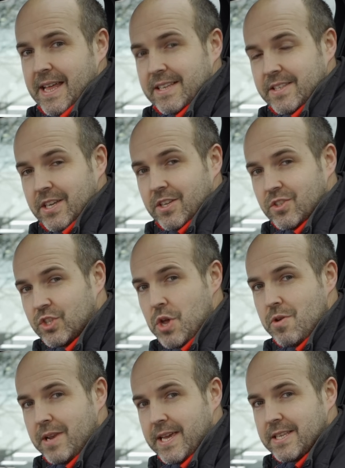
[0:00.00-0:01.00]
That's a
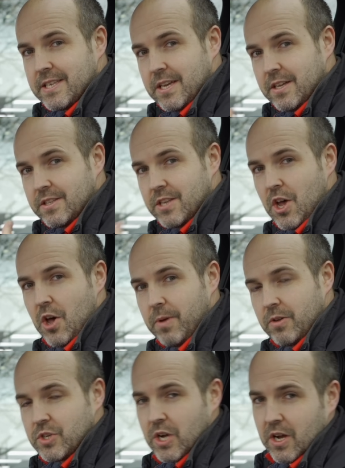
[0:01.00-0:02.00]
2-litre
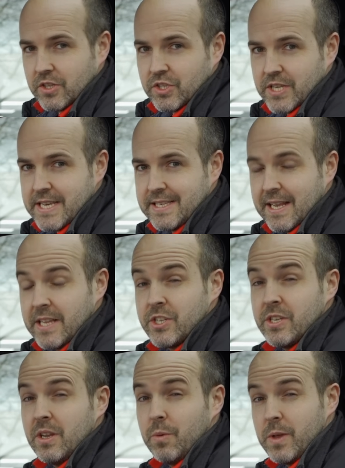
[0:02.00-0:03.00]
turbocharged diesel engine